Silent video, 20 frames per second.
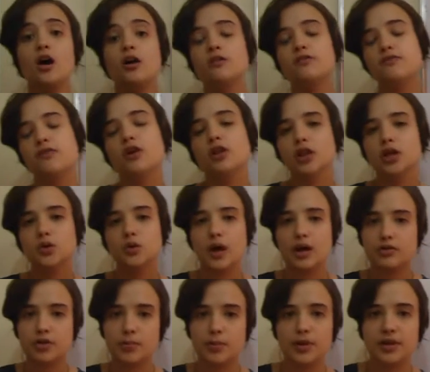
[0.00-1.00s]
follow a
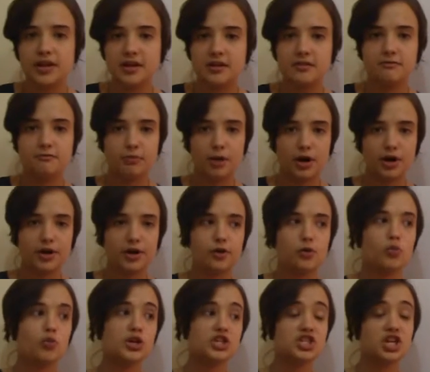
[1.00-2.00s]
repetitive
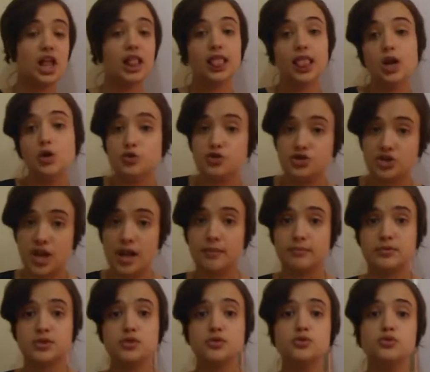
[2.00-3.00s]
pattern which allows them
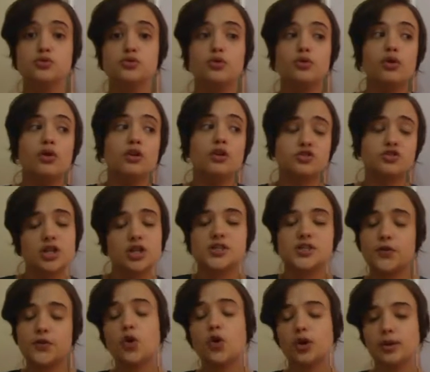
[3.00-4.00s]
to
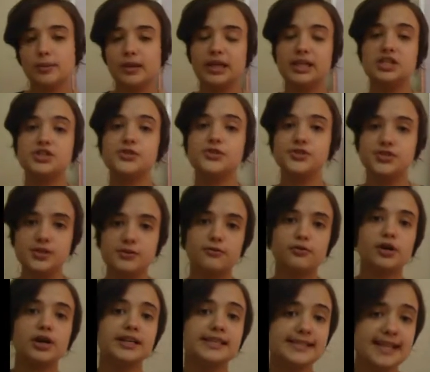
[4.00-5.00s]
transform into
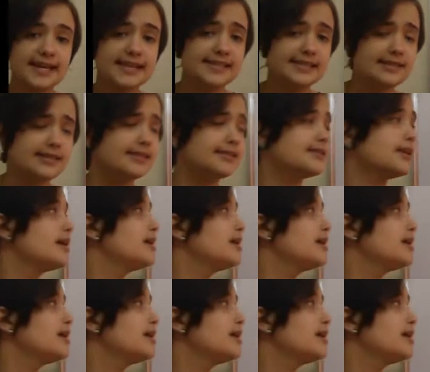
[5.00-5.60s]
different tenses.